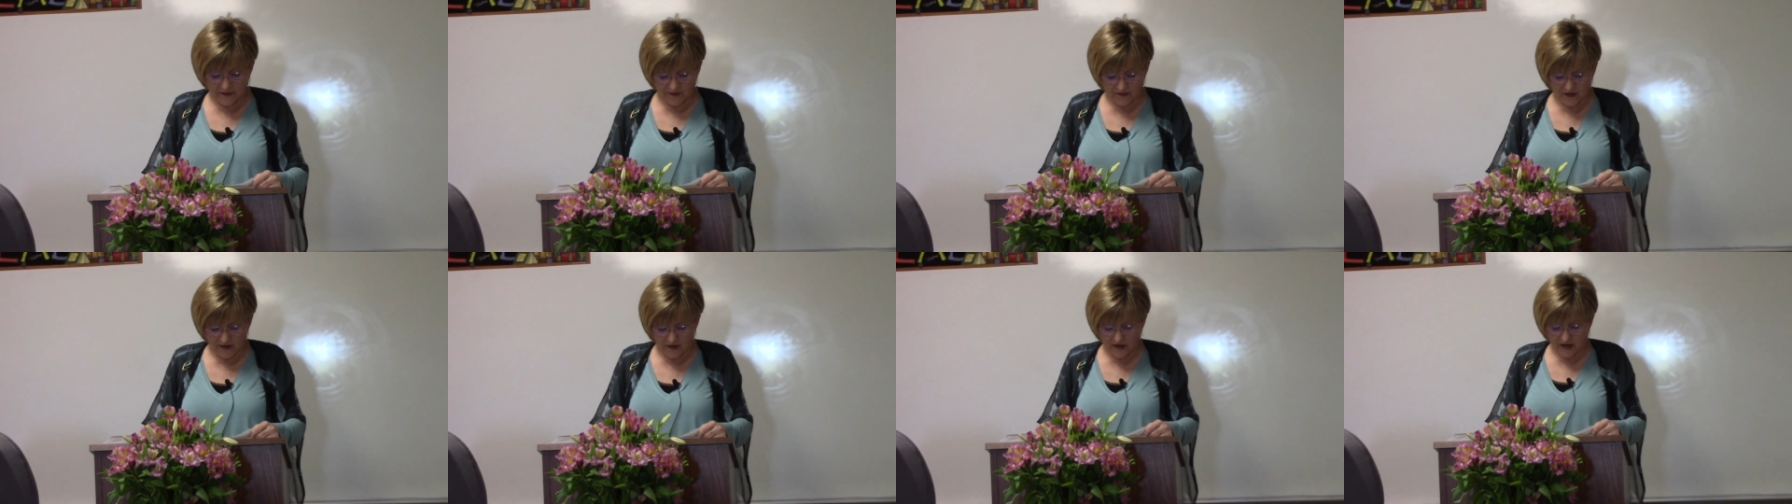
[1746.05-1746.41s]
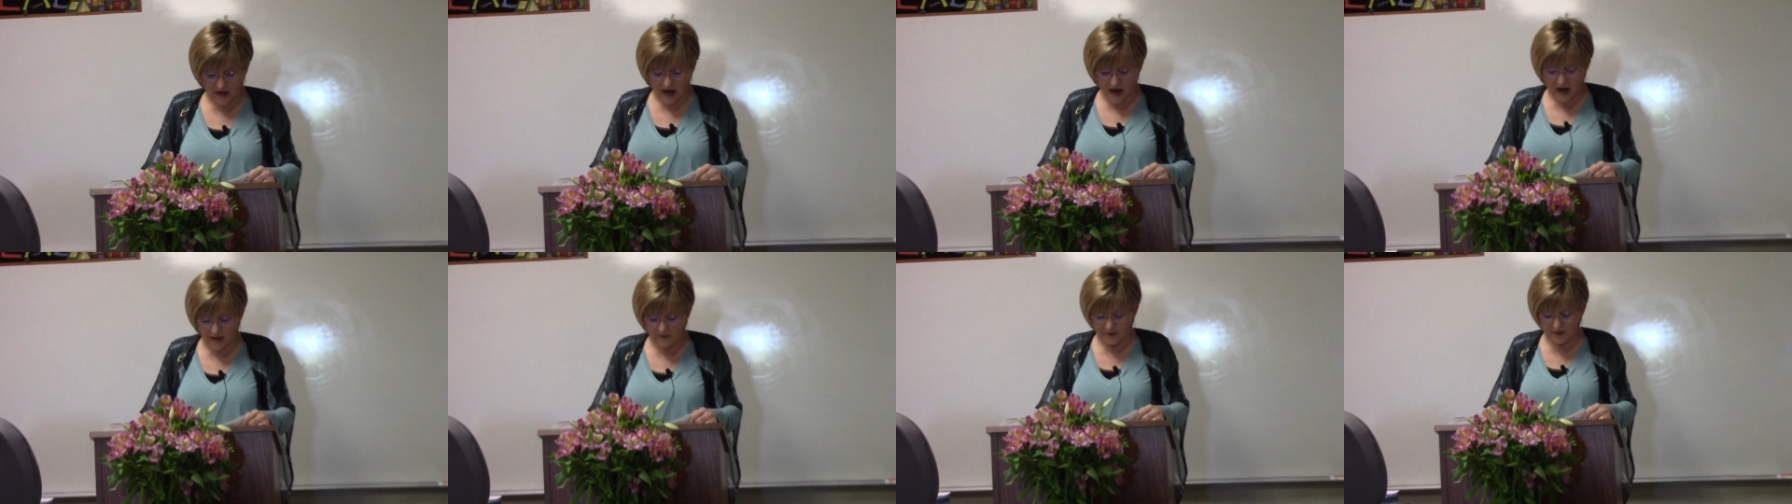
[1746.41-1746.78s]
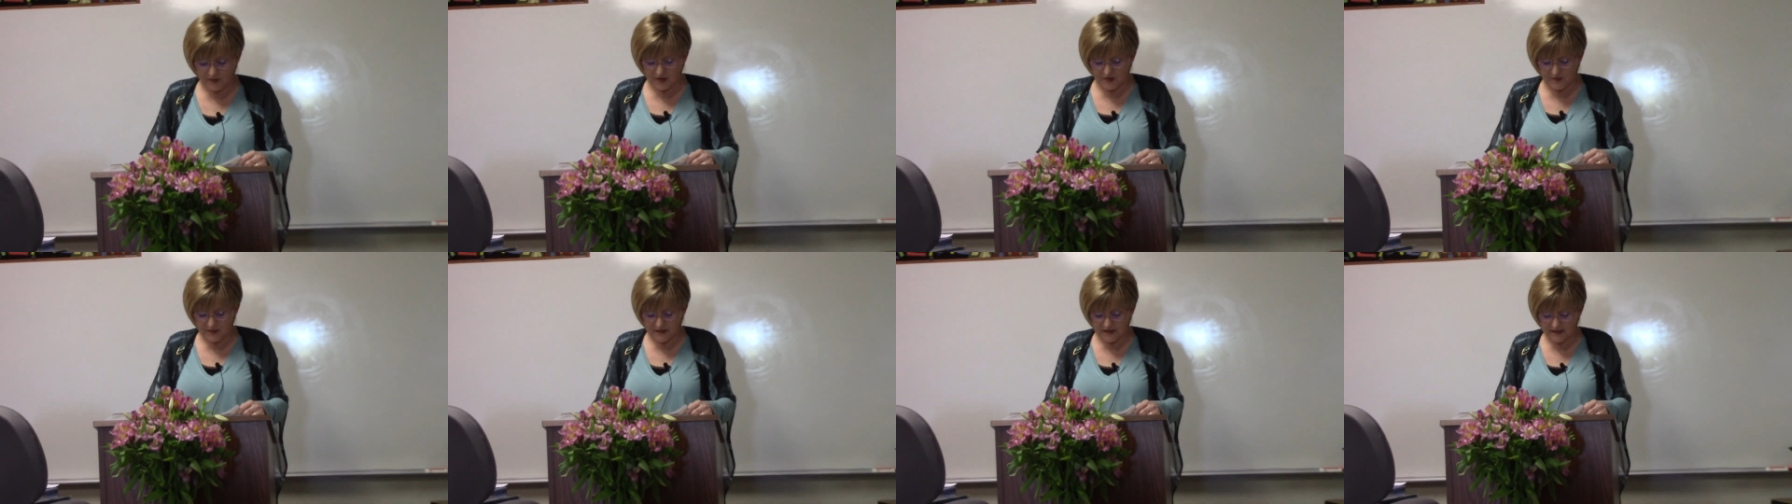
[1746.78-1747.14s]
of their
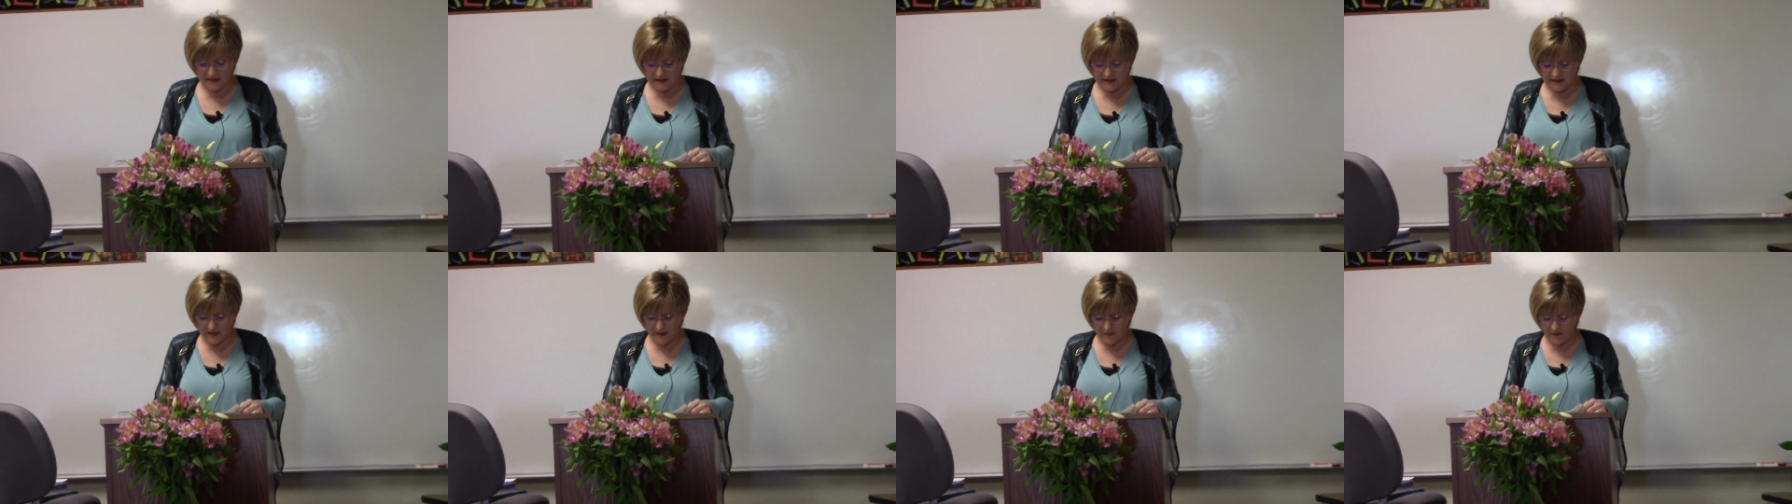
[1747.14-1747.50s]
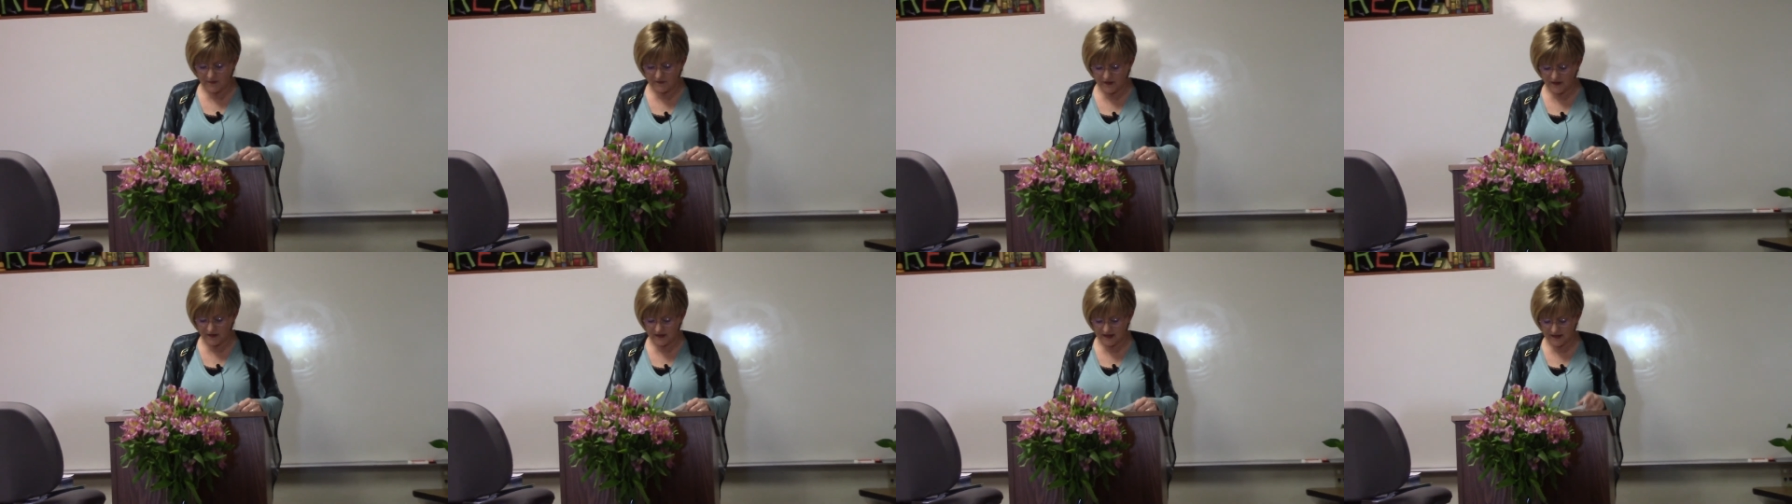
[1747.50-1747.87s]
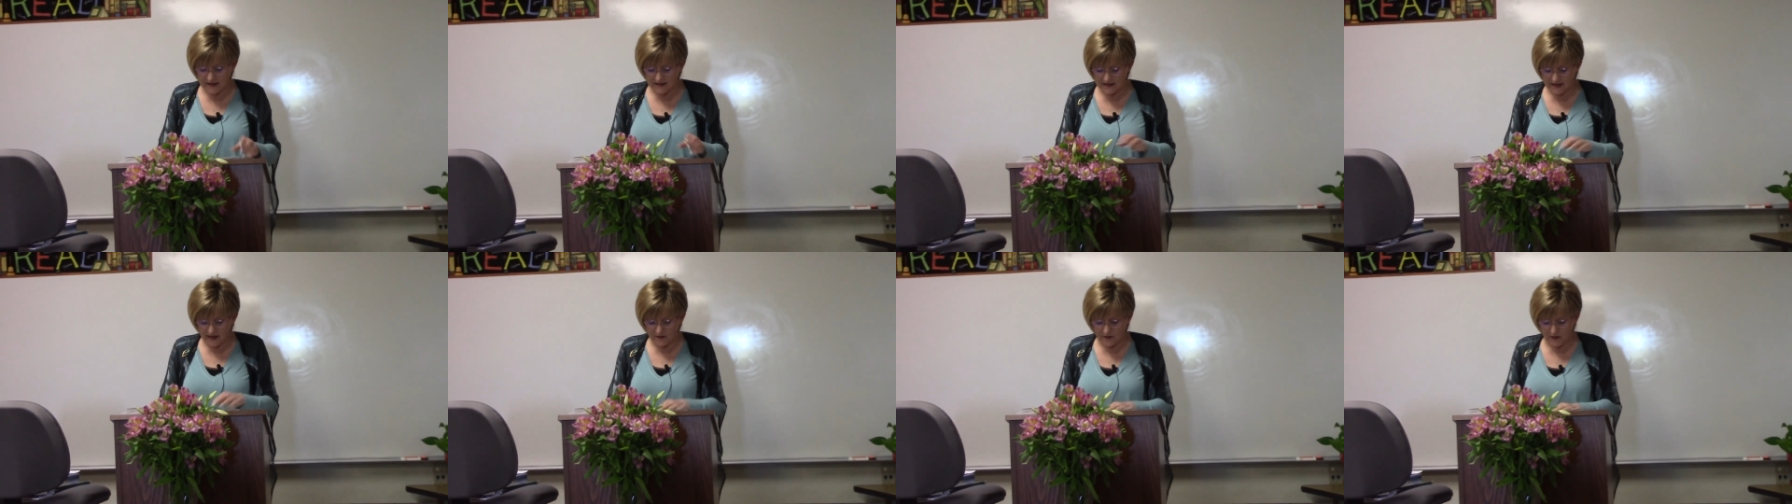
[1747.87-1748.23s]
accomplishments and some of the
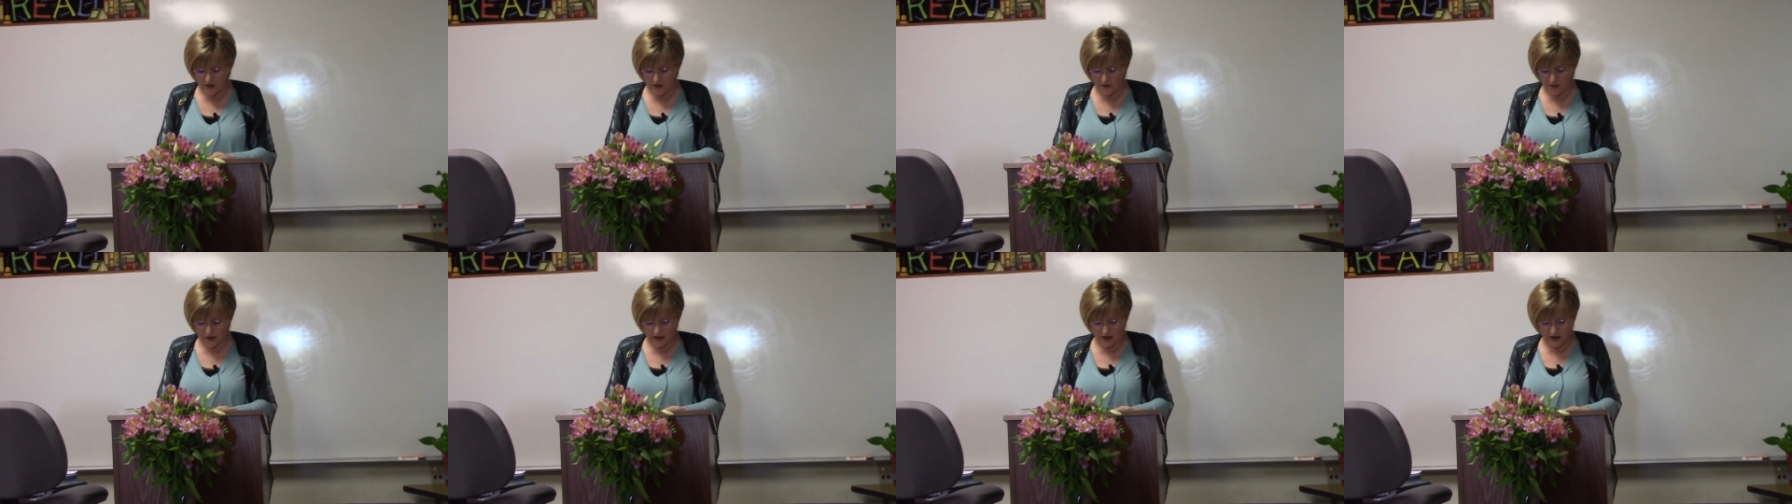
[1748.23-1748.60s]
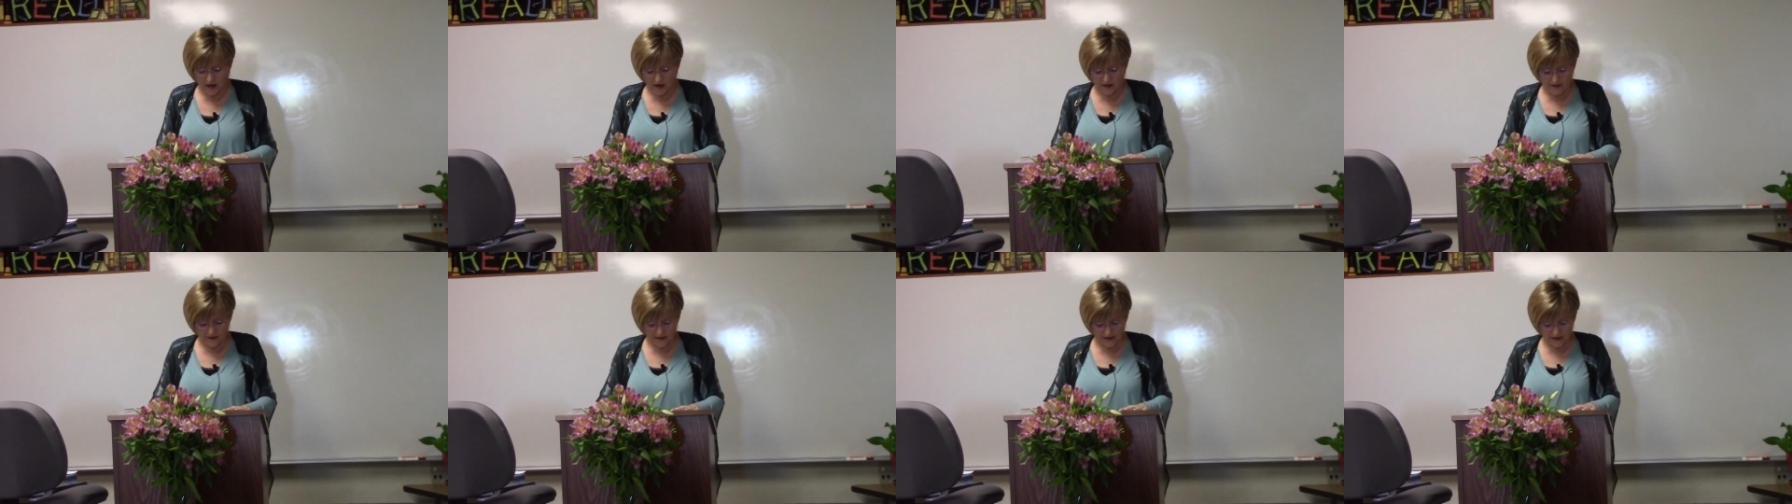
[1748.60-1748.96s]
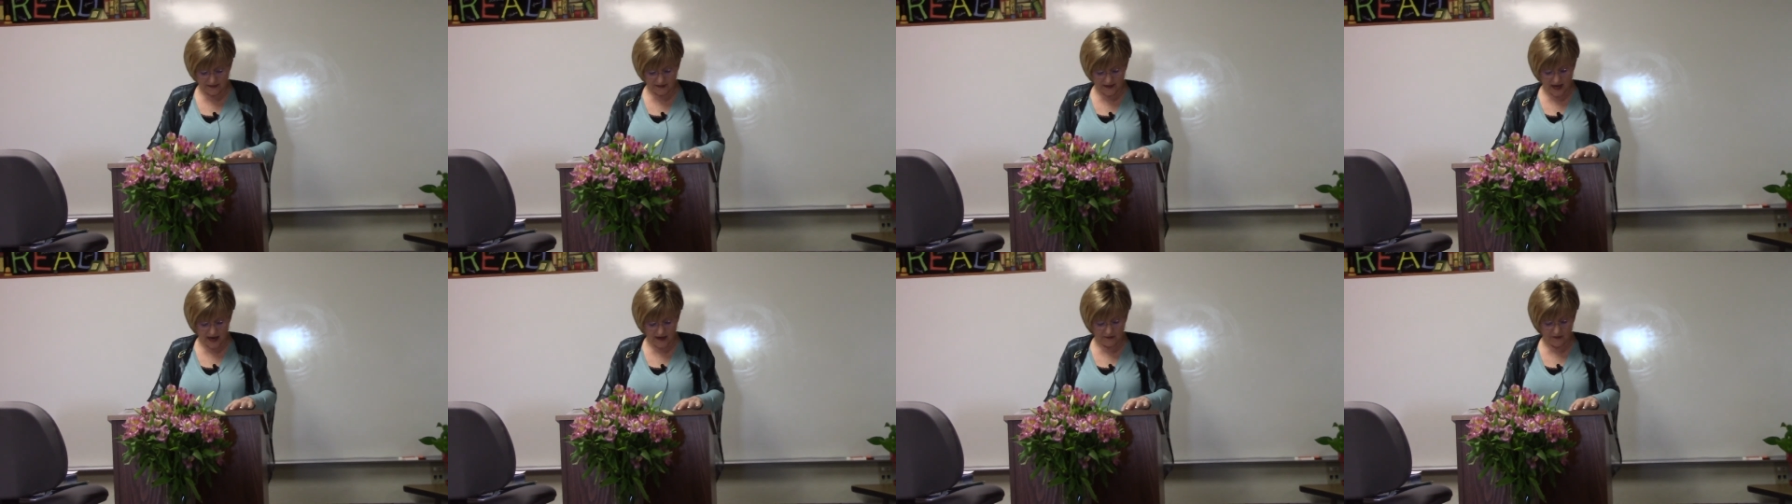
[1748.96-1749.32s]
things that were going on in that
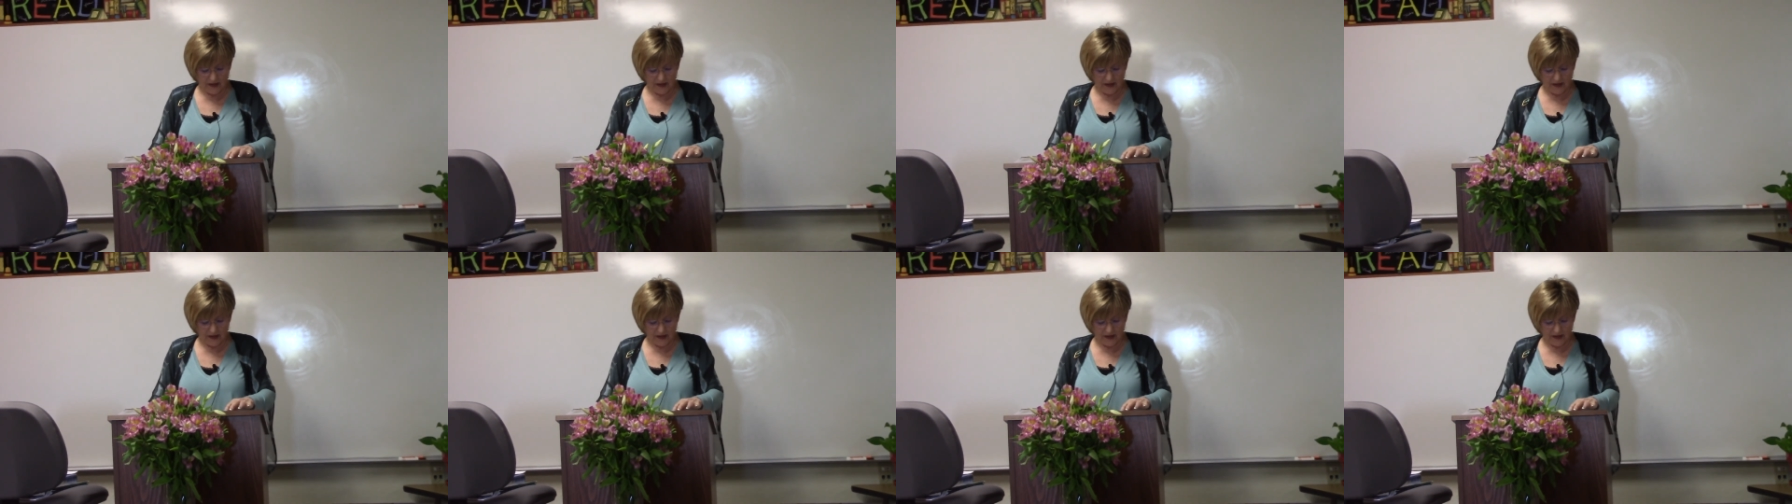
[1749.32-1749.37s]
time,